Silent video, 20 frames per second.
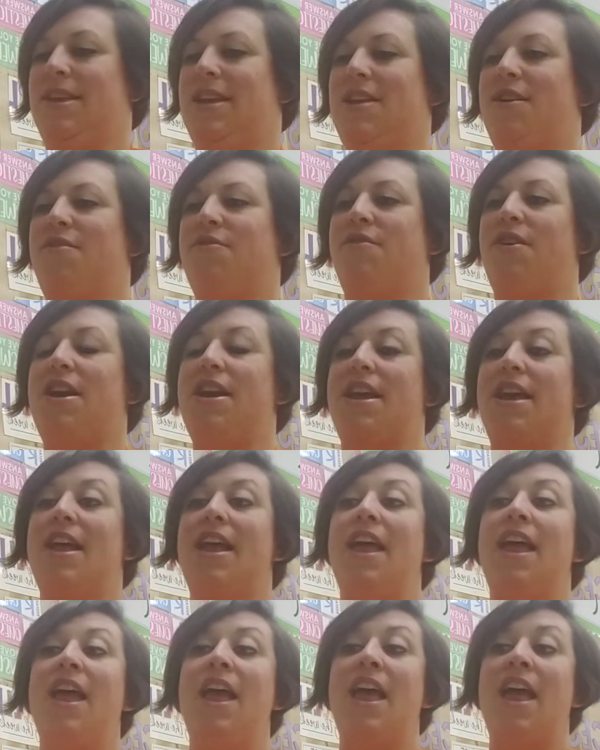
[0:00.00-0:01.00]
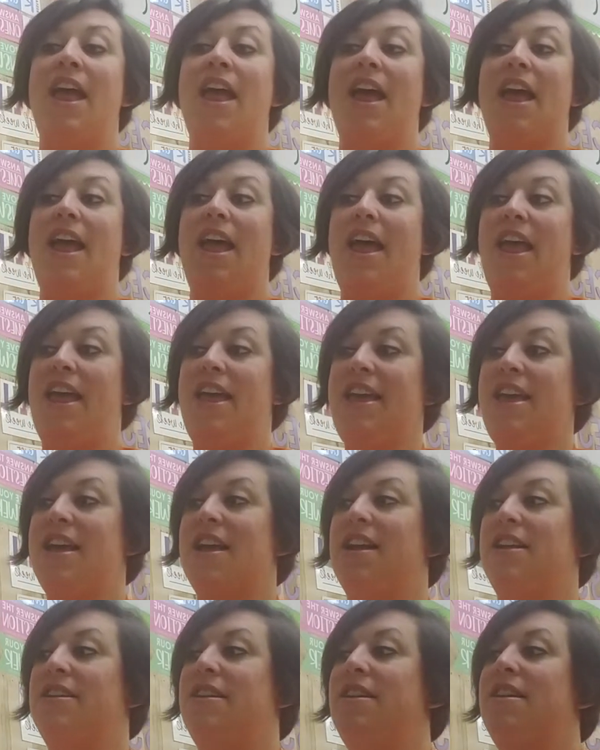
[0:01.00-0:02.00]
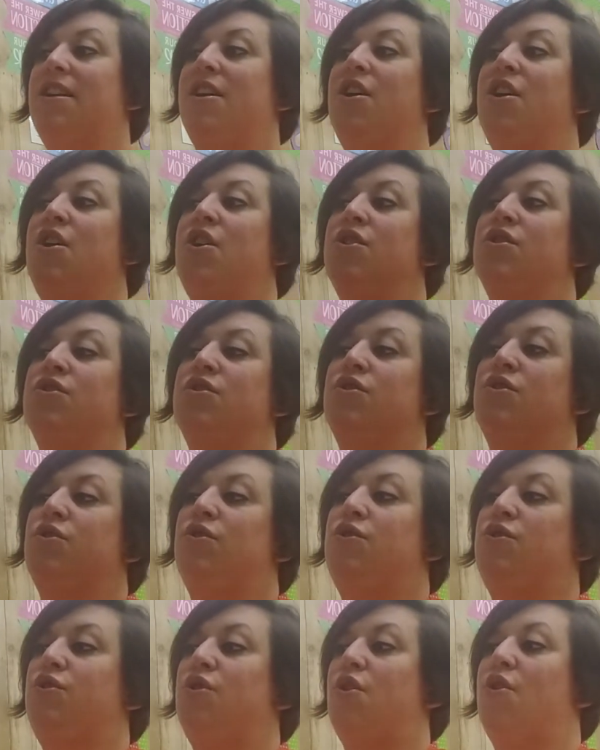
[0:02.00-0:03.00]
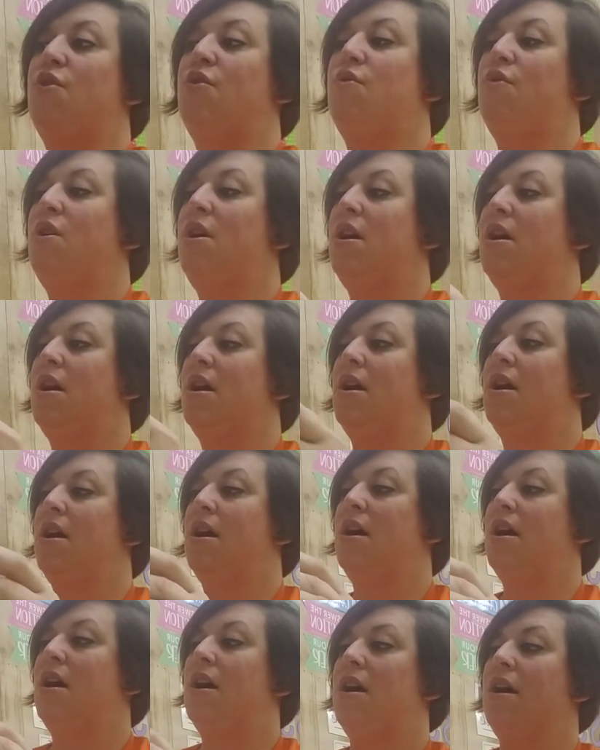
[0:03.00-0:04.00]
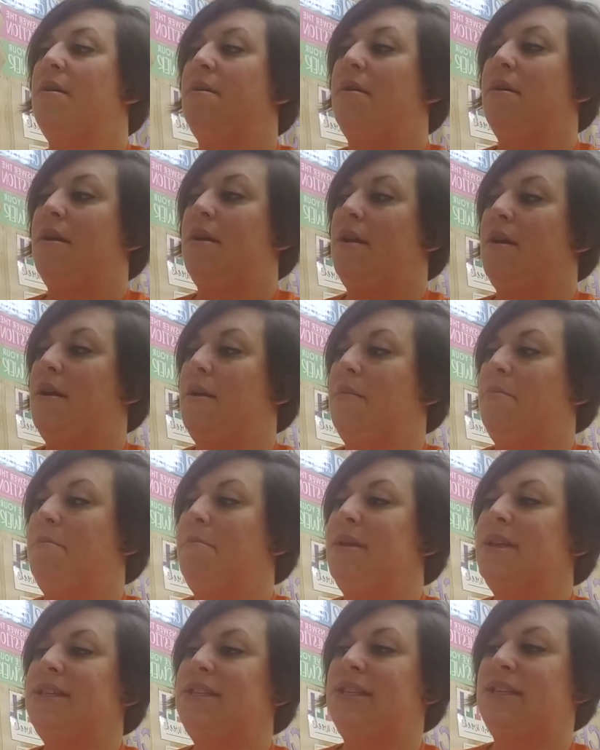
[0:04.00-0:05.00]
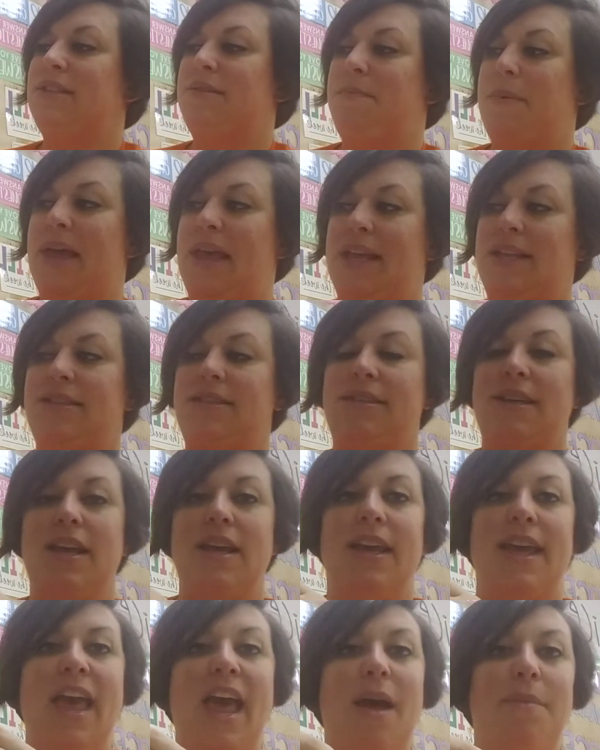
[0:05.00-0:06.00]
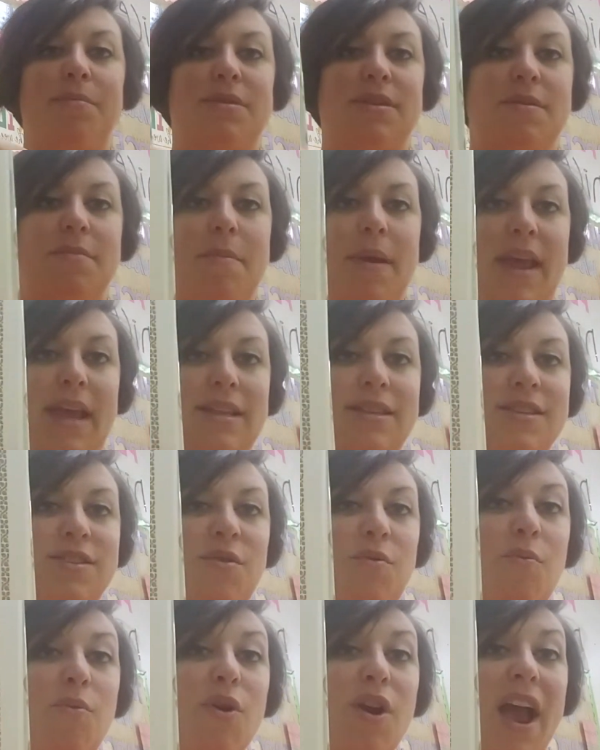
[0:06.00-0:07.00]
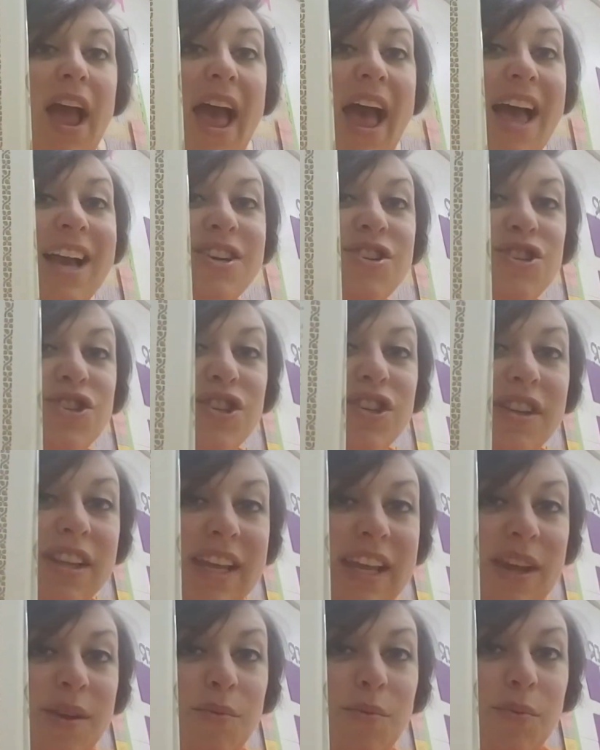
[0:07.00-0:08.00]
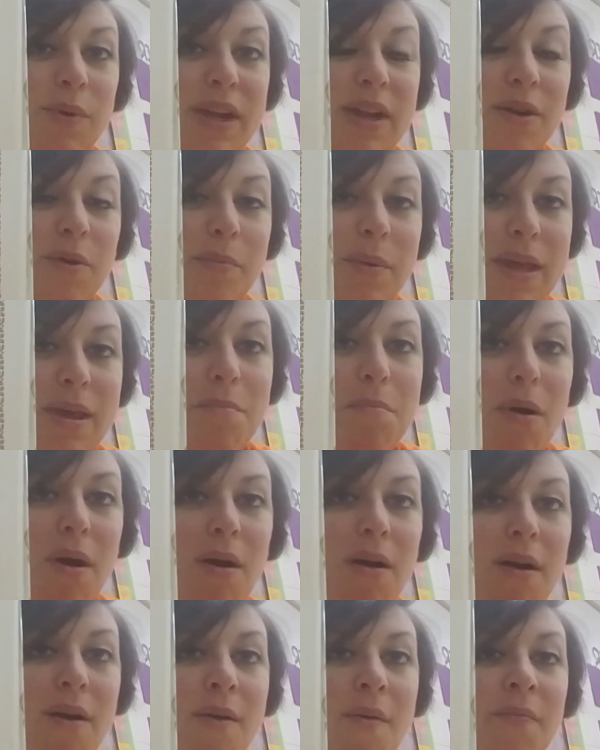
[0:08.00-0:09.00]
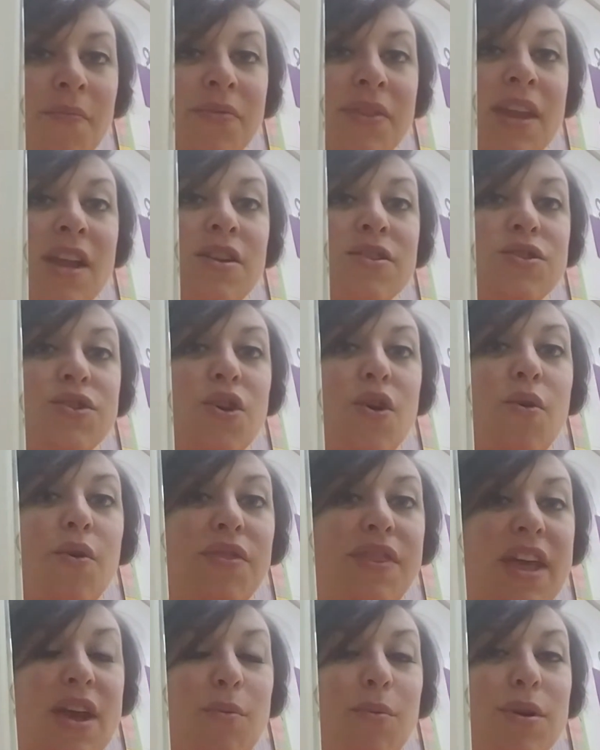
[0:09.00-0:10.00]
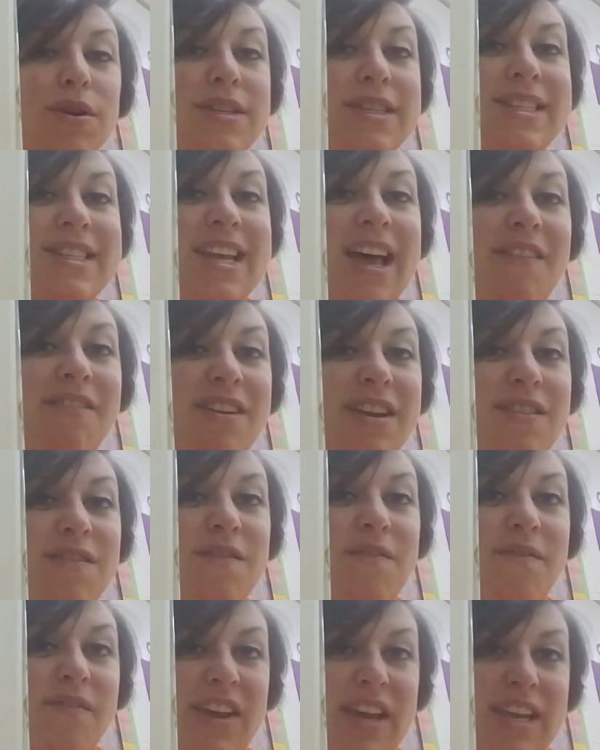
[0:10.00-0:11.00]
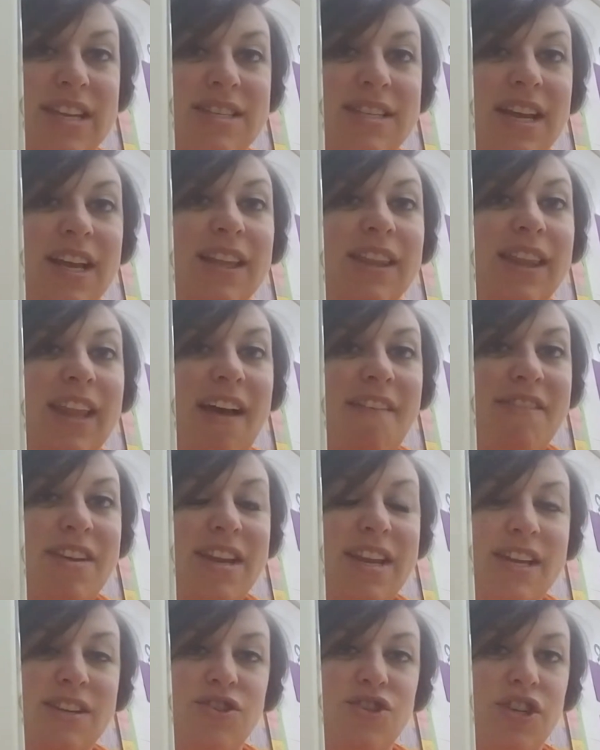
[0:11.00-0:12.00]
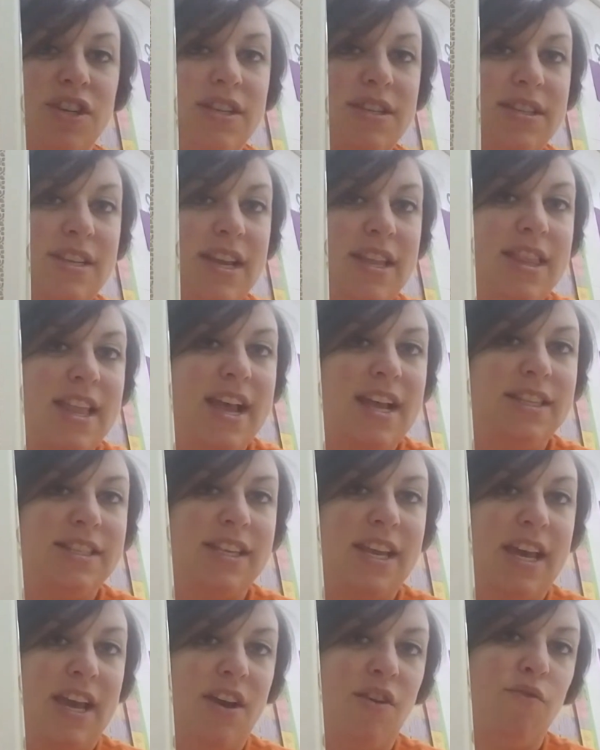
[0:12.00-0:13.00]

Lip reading: All right. And so Mrs. Bates and Captain Bates were actually real people. So they were 7 feet 11 inches, and that's like a